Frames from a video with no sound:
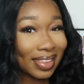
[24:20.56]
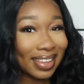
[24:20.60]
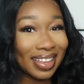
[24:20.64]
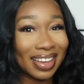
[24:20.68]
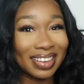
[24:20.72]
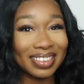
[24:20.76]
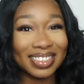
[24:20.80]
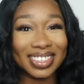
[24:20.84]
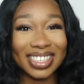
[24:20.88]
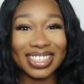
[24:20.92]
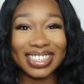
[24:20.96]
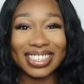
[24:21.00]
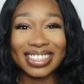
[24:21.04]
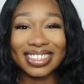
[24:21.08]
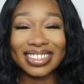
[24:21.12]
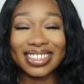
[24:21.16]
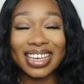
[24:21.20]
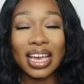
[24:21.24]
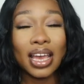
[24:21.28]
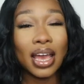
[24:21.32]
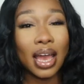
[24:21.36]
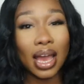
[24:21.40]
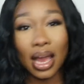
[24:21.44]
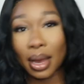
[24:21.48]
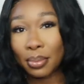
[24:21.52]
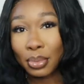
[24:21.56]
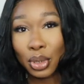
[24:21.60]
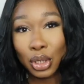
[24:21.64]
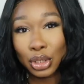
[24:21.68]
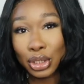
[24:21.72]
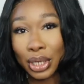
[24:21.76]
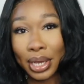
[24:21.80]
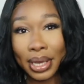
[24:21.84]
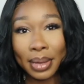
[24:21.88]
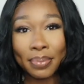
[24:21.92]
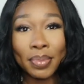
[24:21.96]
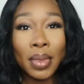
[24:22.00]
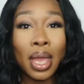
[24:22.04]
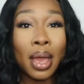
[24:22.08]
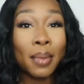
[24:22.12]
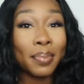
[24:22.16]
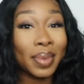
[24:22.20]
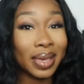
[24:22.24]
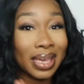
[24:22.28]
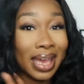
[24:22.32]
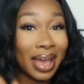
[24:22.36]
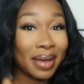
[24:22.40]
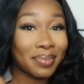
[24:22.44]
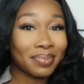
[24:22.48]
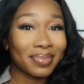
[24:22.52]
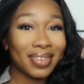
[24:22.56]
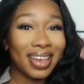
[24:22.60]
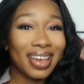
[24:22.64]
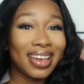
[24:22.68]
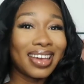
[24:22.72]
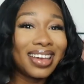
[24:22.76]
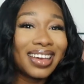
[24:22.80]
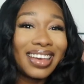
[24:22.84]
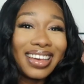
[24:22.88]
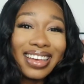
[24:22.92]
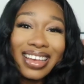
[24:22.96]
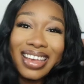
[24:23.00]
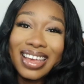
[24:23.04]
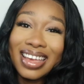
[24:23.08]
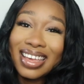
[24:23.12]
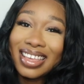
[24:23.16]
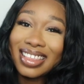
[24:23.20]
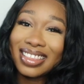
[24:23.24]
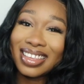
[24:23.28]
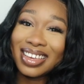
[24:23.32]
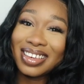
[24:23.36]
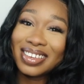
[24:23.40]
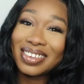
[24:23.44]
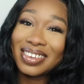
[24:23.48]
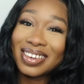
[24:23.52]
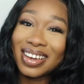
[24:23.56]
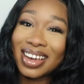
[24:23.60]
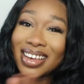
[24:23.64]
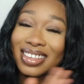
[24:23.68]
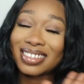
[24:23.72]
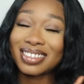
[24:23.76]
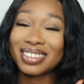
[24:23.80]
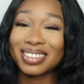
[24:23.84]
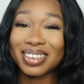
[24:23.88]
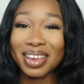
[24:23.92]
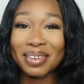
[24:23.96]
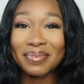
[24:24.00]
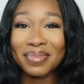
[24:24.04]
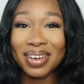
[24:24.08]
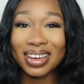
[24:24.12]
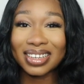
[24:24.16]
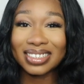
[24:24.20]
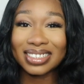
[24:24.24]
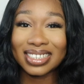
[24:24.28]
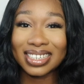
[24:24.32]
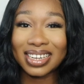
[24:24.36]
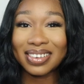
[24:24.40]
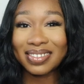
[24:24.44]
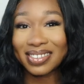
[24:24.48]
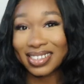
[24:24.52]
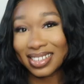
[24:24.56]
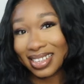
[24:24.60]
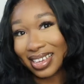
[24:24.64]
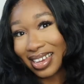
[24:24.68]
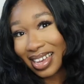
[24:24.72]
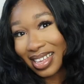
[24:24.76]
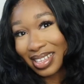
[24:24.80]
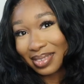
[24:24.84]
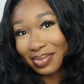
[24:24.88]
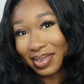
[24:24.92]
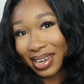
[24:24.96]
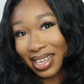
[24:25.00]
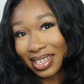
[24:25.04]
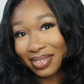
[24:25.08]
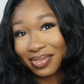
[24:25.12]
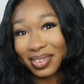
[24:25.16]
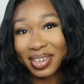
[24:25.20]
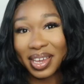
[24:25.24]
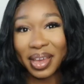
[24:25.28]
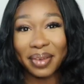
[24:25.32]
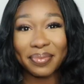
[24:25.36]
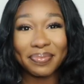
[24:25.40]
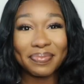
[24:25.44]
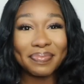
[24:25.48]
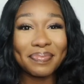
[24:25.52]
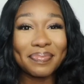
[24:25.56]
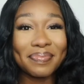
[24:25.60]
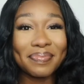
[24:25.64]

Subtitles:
no, I'm joking, but yeah. Thank you guys so much, and I'll see you guys in my next video.